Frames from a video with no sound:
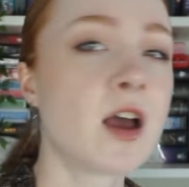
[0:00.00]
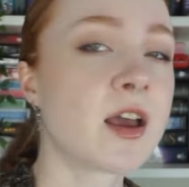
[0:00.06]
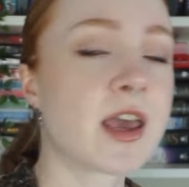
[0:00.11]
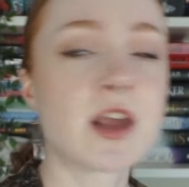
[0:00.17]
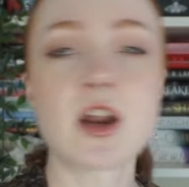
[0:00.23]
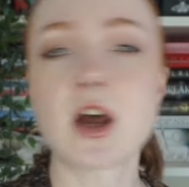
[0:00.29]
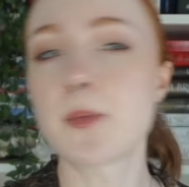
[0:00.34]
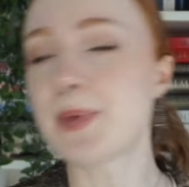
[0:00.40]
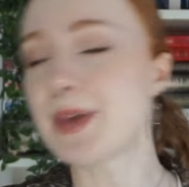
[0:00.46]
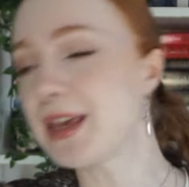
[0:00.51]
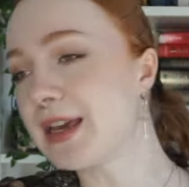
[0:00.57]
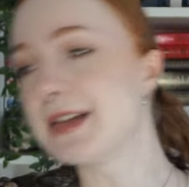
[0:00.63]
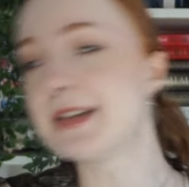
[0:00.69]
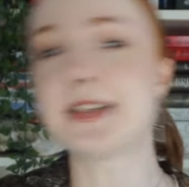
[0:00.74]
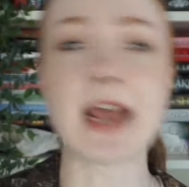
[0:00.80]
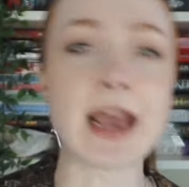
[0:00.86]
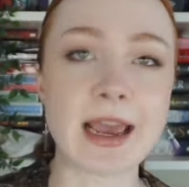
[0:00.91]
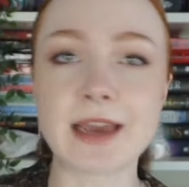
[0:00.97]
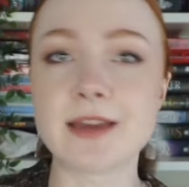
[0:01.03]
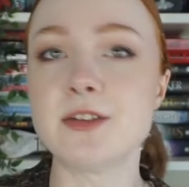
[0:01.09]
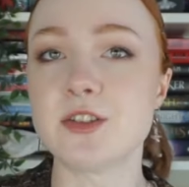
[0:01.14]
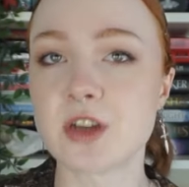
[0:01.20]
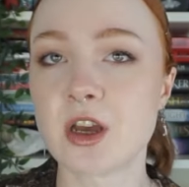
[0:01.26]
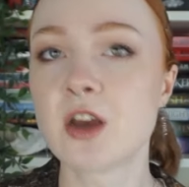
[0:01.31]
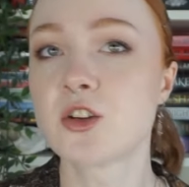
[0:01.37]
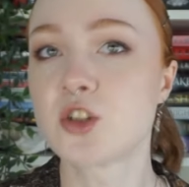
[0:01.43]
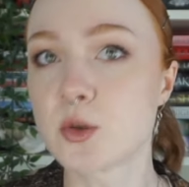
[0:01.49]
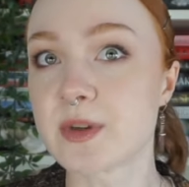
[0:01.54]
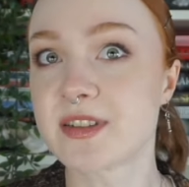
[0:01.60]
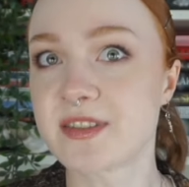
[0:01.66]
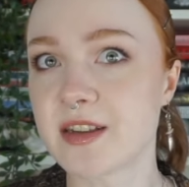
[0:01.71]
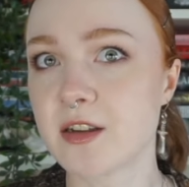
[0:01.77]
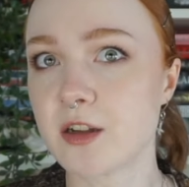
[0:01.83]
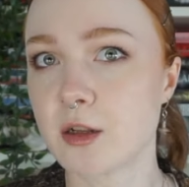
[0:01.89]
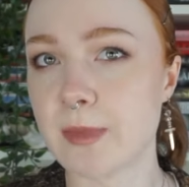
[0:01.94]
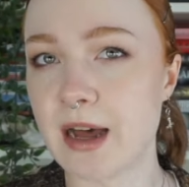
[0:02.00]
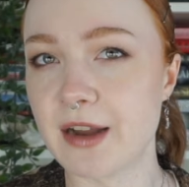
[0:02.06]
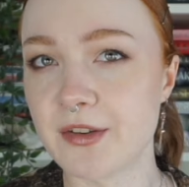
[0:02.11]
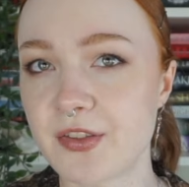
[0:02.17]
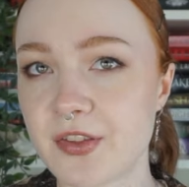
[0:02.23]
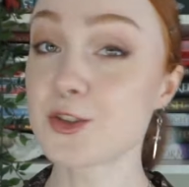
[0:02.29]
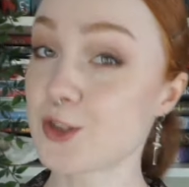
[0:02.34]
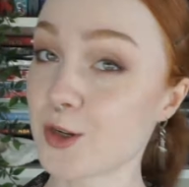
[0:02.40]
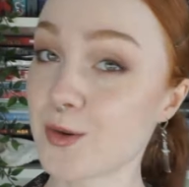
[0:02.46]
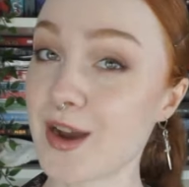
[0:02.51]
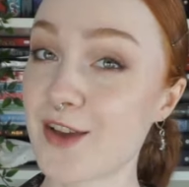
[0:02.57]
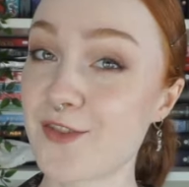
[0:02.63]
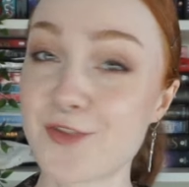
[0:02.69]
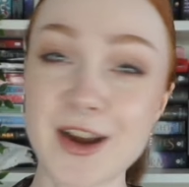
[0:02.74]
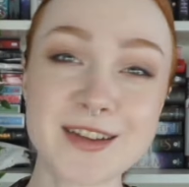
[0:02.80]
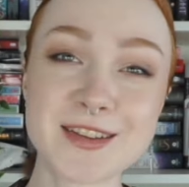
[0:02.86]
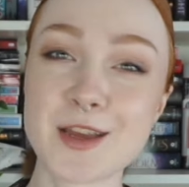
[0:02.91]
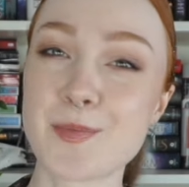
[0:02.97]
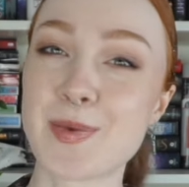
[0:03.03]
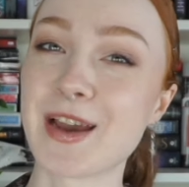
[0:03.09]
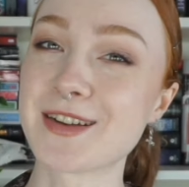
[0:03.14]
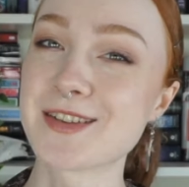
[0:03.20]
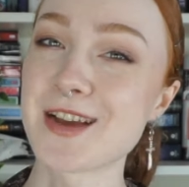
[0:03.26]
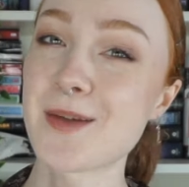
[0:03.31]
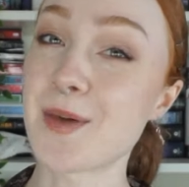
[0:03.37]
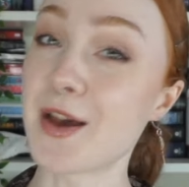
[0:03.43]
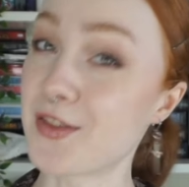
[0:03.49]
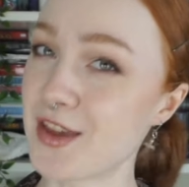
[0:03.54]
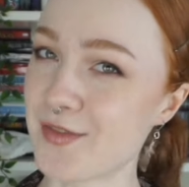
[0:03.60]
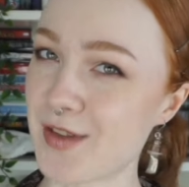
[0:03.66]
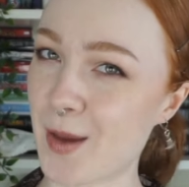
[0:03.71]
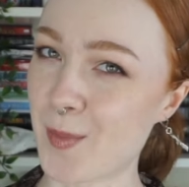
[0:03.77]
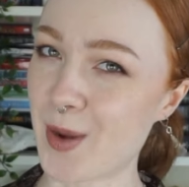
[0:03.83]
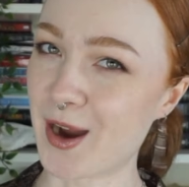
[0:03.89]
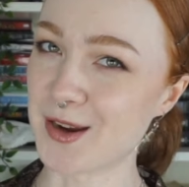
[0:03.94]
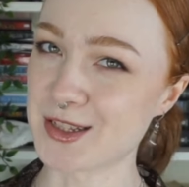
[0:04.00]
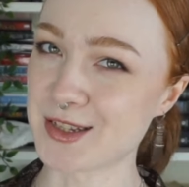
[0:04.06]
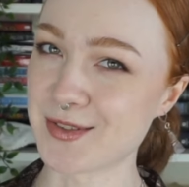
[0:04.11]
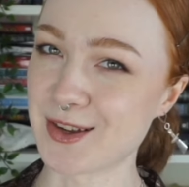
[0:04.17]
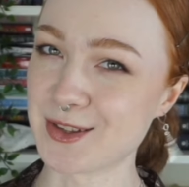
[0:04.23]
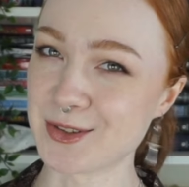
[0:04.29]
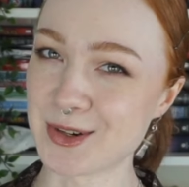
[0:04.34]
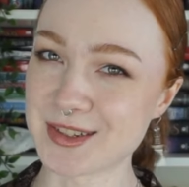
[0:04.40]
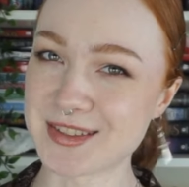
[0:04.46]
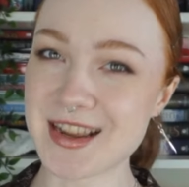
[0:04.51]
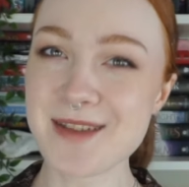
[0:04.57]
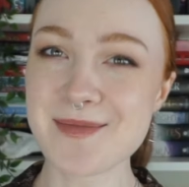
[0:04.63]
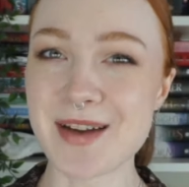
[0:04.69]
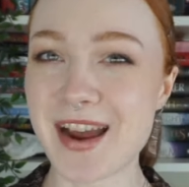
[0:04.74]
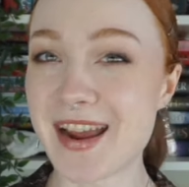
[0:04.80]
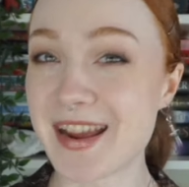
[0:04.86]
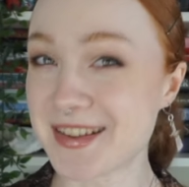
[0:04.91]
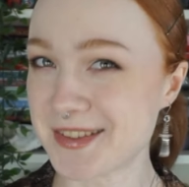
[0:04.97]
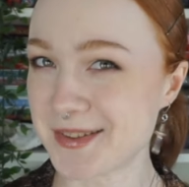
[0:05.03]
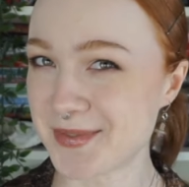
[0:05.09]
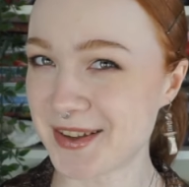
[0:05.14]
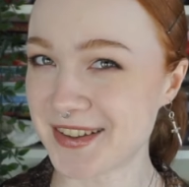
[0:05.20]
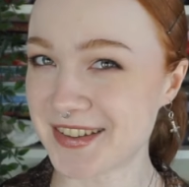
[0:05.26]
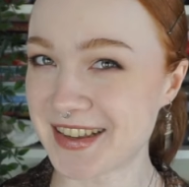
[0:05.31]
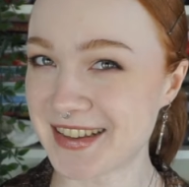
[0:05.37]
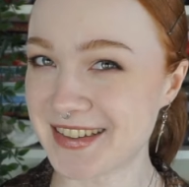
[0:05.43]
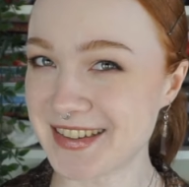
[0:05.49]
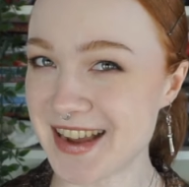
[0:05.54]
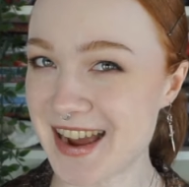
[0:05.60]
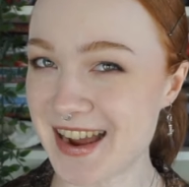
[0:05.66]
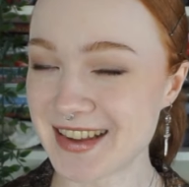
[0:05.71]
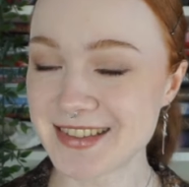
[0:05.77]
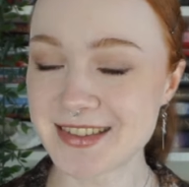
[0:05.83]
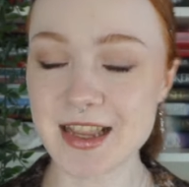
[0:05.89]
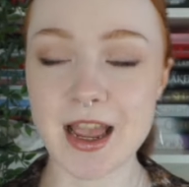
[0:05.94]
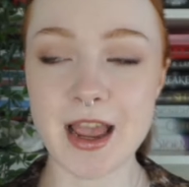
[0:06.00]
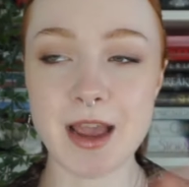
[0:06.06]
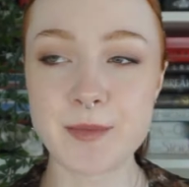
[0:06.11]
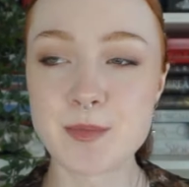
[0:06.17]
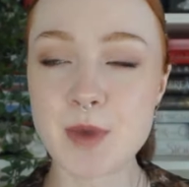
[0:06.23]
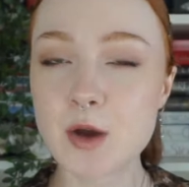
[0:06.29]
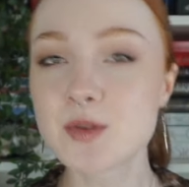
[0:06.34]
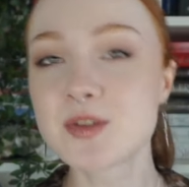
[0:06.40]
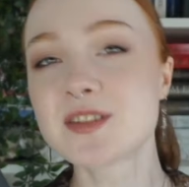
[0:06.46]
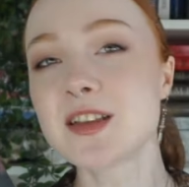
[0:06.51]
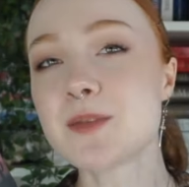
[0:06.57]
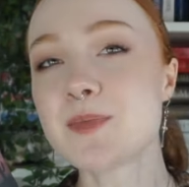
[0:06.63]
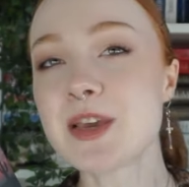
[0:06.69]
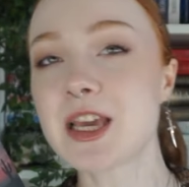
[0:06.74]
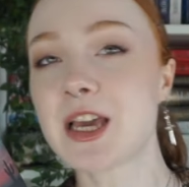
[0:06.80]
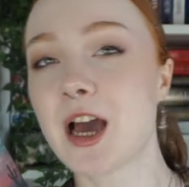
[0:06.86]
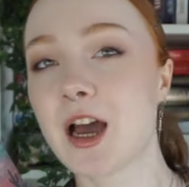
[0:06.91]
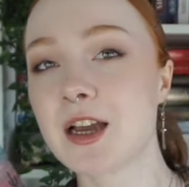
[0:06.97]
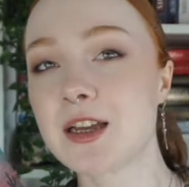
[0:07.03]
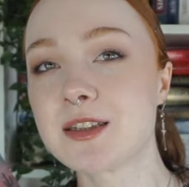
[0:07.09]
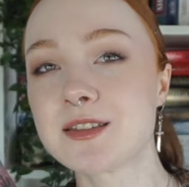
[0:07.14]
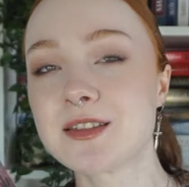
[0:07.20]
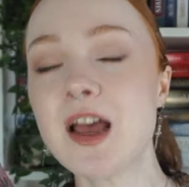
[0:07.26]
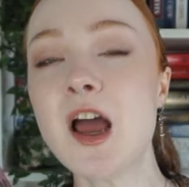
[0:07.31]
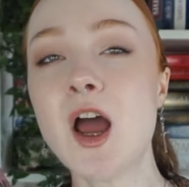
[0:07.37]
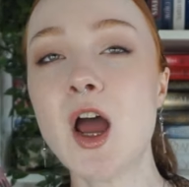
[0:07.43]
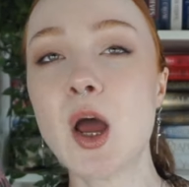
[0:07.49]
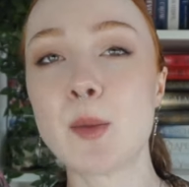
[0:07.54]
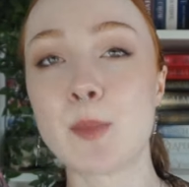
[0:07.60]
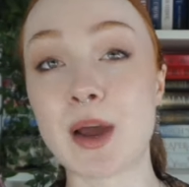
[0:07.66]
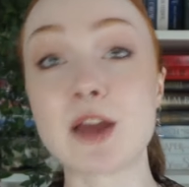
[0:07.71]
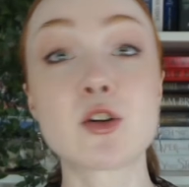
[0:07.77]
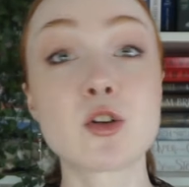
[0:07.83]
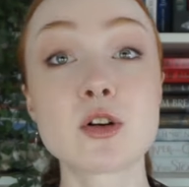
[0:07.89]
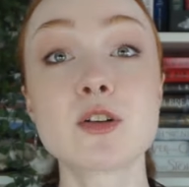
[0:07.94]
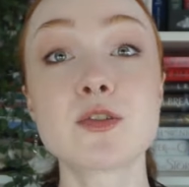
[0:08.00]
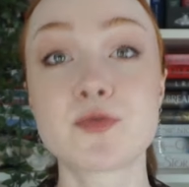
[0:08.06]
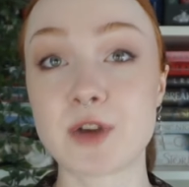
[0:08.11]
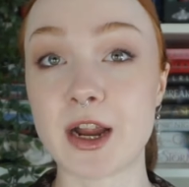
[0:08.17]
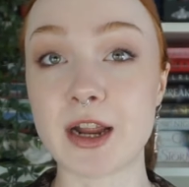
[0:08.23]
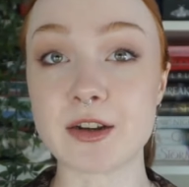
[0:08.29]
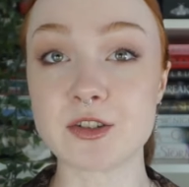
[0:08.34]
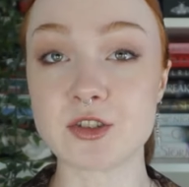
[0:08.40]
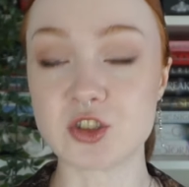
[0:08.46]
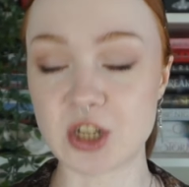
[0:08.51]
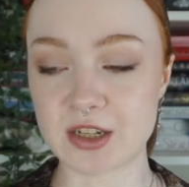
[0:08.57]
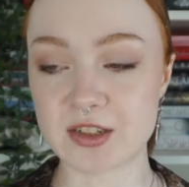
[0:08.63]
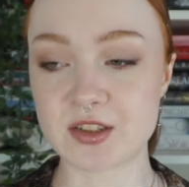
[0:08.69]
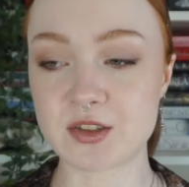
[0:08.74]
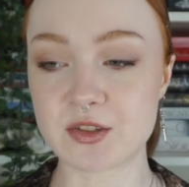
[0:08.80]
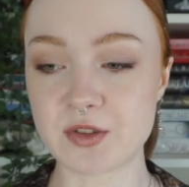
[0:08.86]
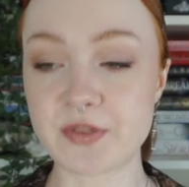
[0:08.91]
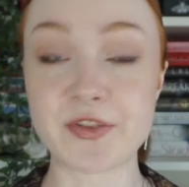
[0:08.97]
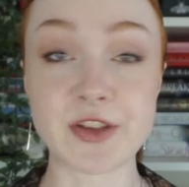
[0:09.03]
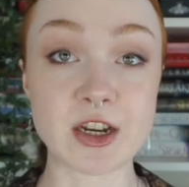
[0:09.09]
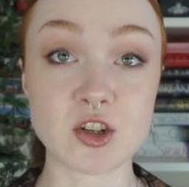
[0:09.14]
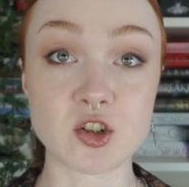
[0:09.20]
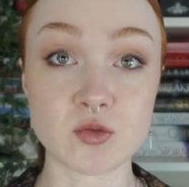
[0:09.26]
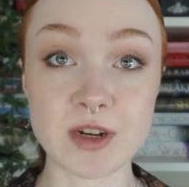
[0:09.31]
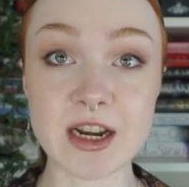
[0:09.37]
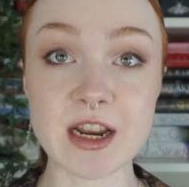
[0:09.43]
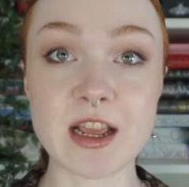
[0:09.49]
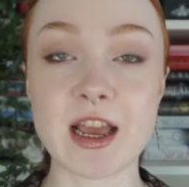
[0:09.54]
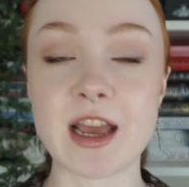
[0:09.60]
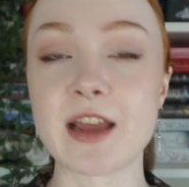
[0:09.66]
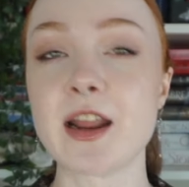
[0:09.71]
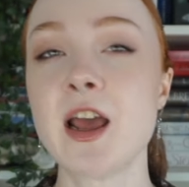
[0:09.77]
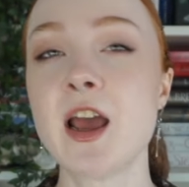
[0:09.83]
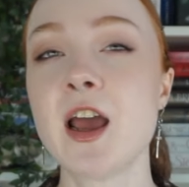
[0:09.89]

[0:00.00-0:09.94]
cannot be contained to a single month. So I finally picked up The Vampires of El Norte by Isabel Cañas, mostly because my girlfriend just finished reading it.